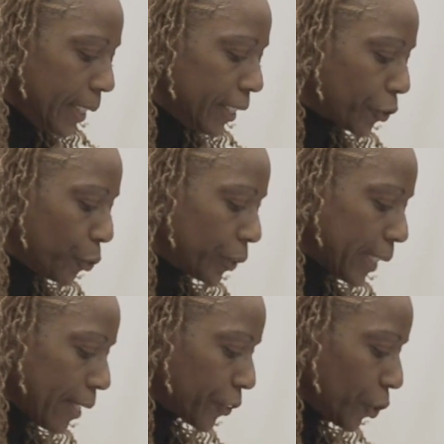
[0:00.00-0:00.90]
In
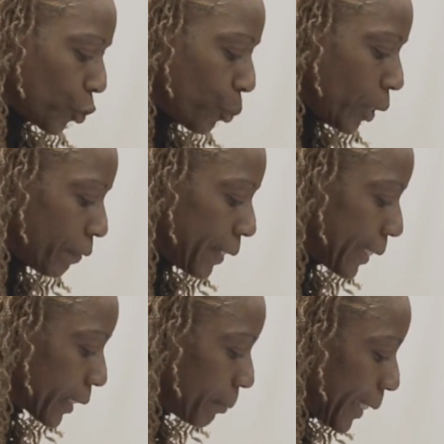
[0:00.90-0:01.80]
2012,
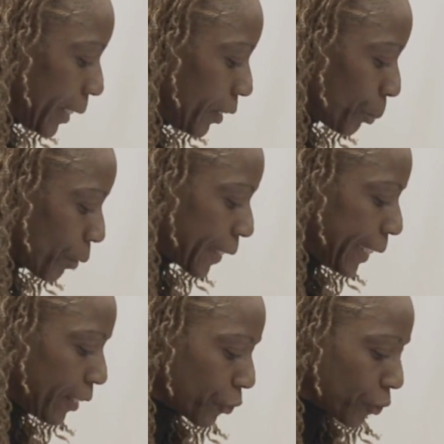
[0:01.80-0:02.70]
the estimated number of
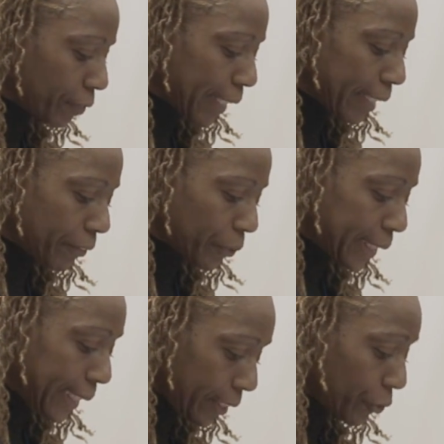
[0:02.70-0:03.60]

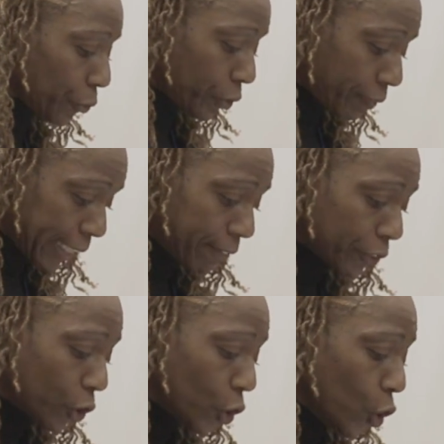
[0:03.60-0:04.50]
cancer
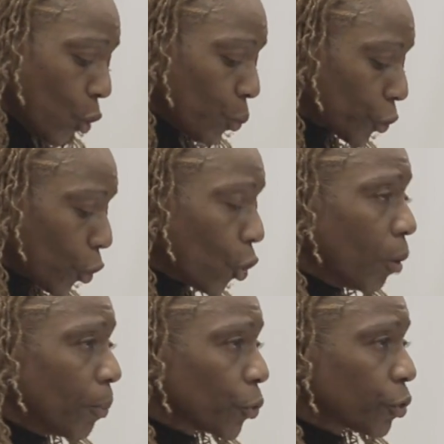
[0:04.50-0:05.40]
survivors was
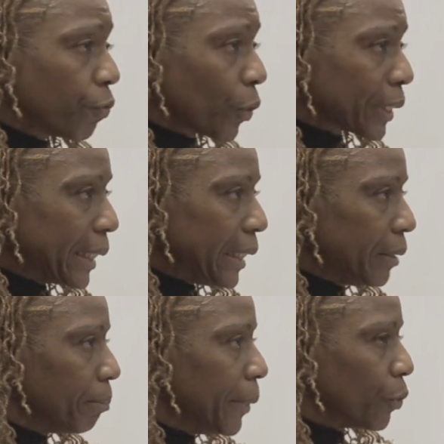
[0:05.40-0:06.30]
almost
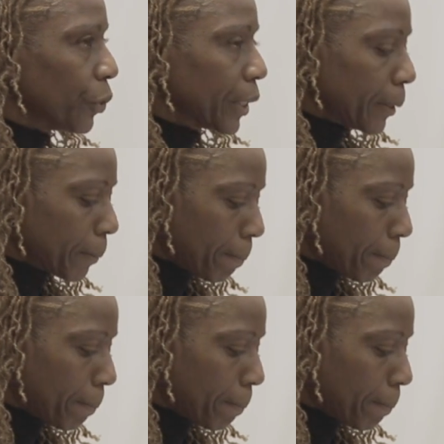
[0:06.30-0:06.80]
14 million.